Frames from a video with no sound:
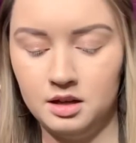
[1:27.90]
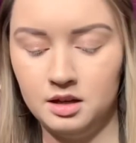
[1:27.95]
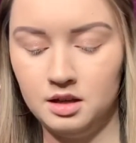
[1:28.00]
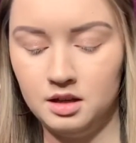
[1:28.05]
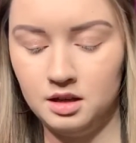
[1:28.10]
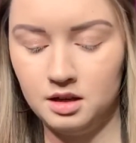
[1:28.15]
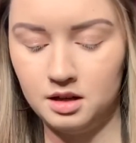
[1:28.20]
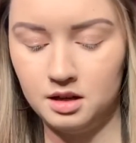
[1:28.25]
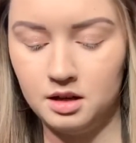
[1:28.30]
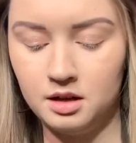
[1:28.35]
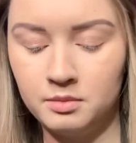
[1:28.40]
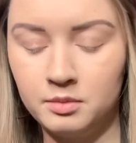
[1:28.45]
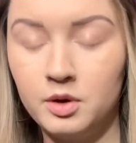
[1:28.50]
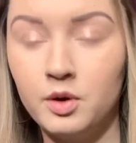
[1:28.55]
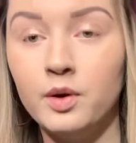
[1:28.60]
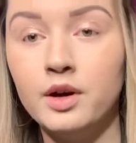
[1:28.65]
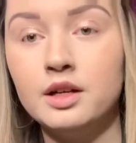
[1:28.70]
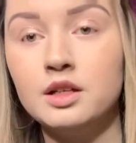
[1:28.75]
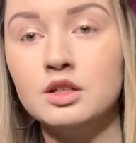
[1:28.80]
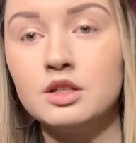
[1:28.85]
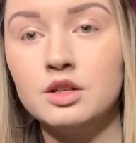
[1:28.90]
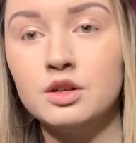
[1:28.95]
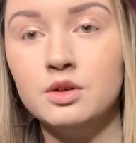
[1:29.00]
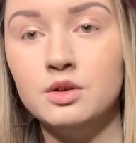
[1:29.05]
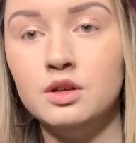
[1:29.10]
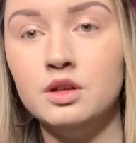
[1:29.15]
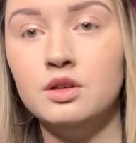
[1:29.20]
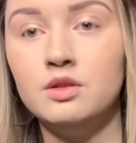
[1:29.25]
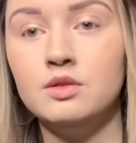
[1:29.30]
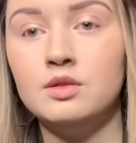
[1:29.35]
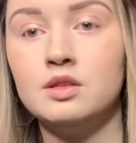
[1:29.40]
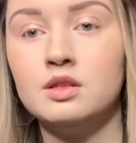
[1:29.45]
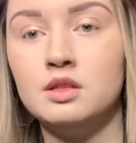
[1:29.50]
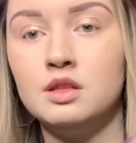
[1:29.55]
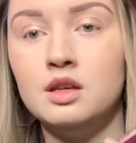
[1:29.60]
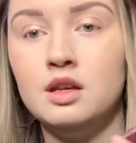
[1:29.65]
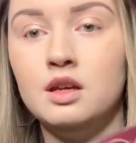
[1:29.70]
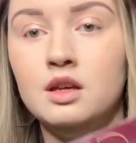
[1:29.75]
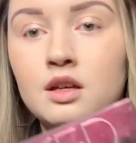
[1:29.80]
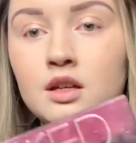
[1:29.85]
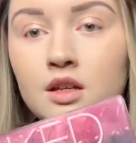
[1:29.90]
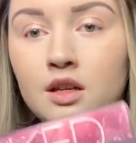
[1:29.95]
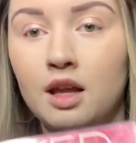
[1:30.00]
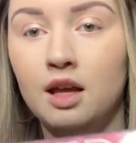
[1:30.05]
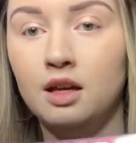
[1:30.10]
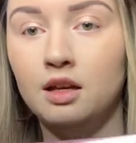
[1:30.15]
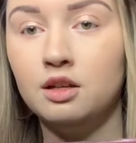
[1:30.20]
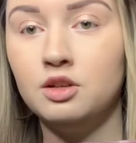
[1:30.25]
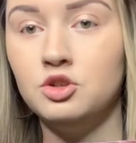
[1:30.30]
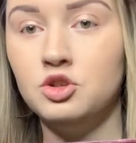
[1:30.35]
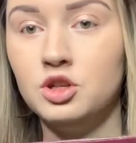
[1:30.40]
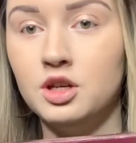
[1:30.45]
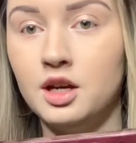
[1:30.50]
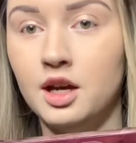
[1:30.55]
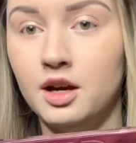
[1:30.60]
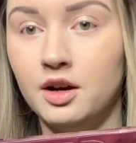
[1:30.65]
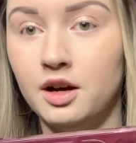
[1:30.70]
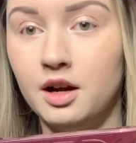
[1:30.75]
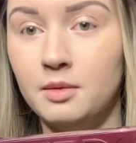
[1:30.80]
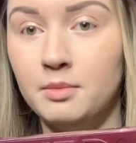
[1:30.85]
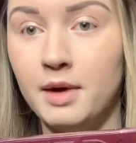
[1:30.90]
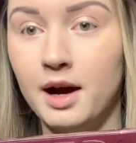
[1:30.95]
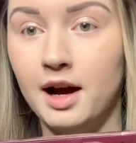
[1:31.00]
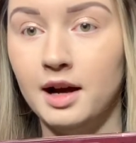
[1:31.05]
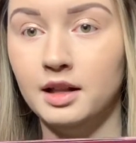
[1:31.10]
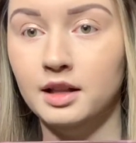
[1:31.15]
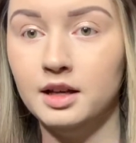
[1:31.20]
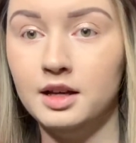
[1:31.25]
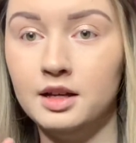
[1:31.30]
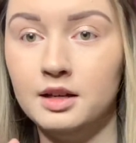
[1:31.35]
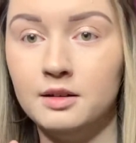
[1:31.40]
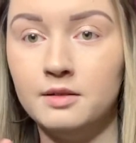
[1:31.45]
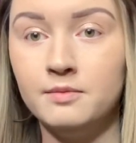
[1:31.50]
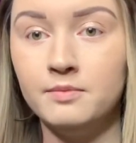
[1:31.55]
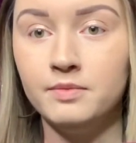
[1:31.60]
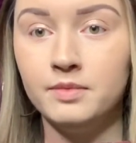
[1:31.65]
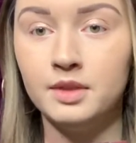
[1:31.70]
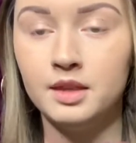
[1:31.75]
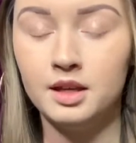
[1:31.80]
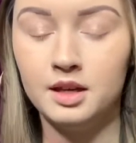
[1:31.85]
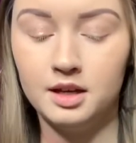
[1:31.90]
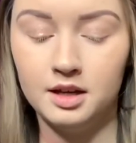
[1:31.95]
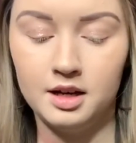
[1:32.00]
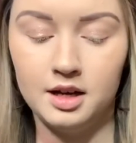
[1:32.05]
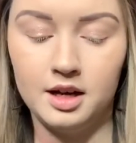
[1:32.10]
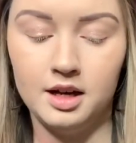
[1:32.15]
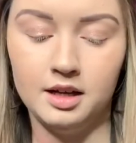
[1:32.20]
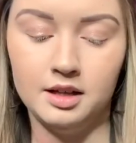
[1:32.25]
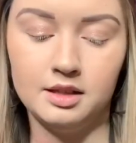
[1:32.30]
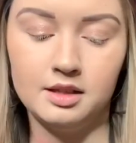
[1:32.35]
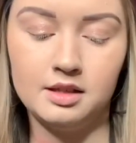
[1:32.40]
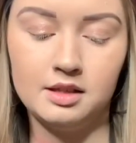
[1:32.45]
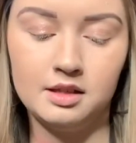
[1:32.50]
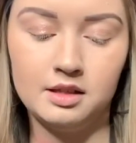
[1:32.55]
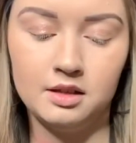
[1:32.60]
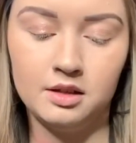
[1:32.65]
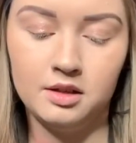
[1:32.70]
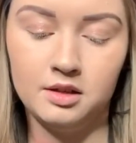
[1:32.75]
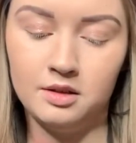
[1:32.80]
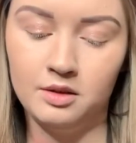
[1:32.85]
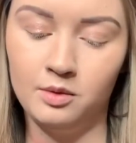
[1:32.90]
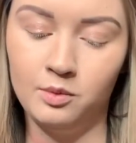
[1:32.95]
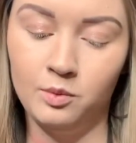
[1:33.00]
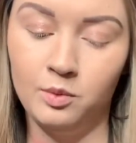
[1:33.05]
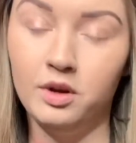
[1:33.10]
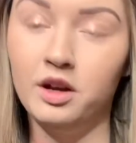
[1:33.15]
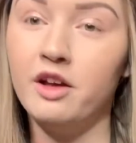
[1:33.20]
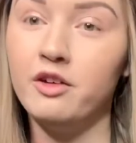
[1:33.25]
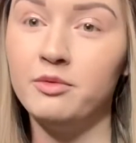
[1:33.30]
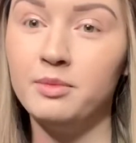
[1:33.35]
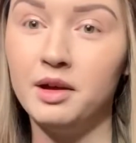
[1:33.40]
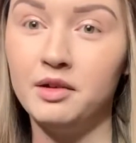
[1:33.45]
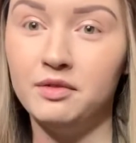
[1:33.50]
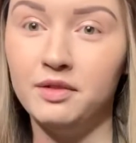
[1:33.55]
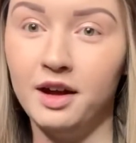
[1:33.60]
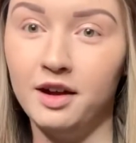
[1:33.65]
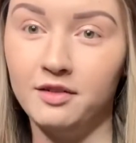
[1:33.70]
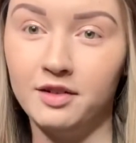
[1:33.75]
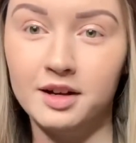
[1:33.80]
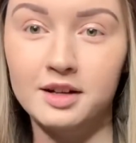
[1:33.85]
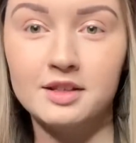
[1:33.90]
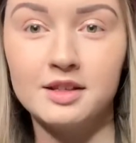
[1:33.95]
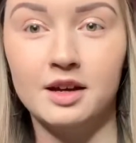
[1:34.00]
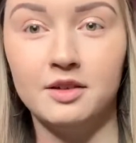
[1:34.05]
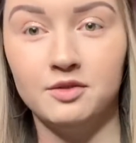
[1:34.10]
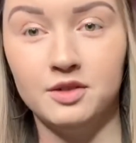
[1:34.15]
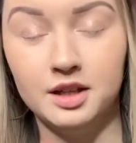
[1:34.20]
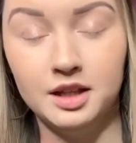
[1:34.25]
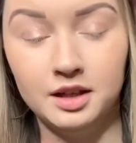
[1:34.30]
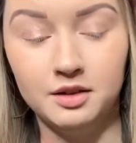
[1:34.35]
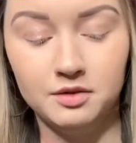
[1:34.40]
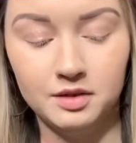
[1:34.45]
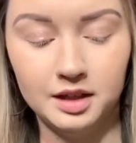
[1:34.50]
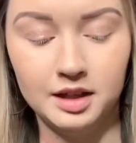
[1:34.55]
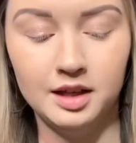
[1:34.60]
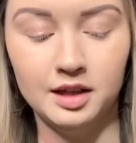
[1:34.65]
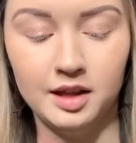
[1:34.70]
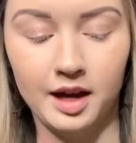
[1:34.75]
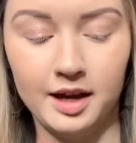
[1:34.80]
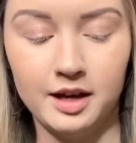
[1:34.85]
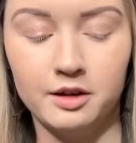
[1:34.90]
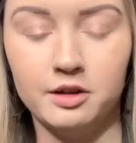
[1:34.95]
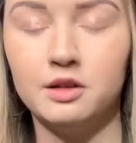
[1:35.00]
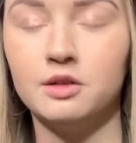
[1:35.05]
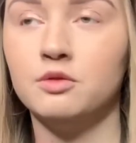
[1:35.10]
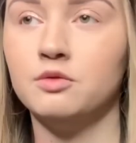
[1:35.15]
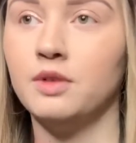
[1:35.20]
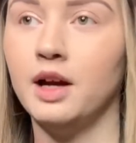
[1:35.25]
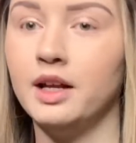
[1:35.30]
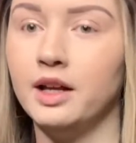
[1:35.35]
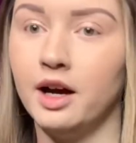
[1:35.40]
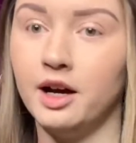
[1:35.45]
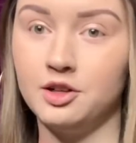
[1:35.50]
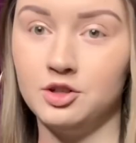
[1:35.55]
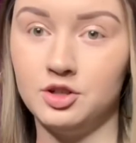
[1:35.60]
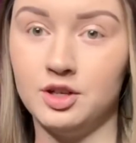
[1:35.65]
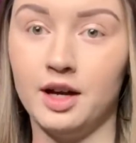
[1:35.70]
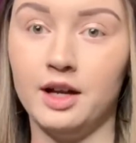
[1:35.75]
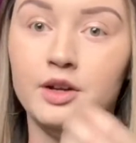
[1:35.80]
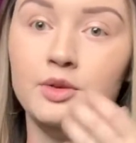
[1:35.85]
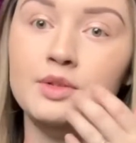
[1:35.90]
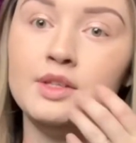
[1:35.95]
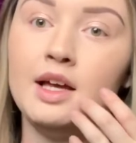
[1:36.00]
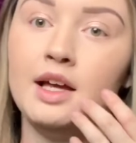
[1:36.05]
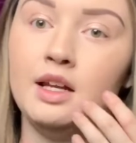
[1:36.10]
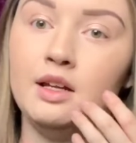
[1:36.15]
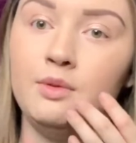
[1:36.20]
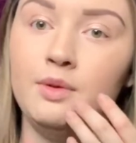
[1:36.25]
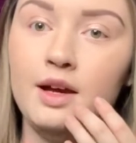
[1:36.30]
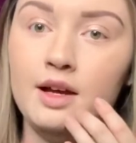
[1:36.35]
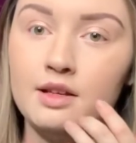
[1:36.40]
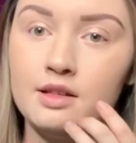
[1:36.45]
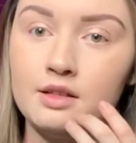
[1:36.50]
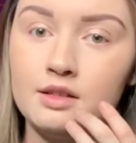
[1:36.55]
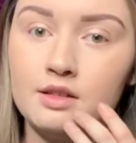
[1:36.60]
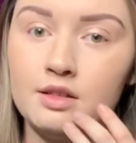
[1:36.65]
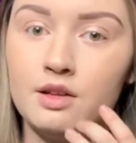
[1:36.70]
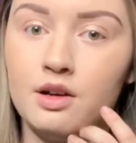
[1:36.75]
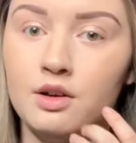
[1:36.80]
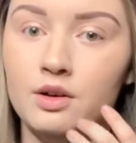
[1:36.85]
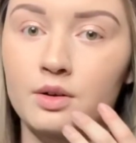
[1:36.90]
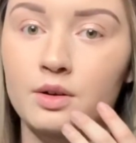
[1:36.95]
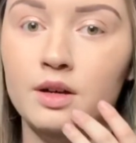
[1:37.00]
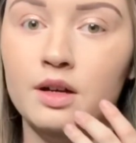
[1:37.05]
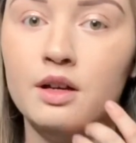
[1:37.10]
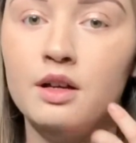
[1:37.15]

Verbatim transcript: yeah, I'm going to use the Naked Cherry palette. It's one of my favorites. I really, really like red eyeshadows anyways, so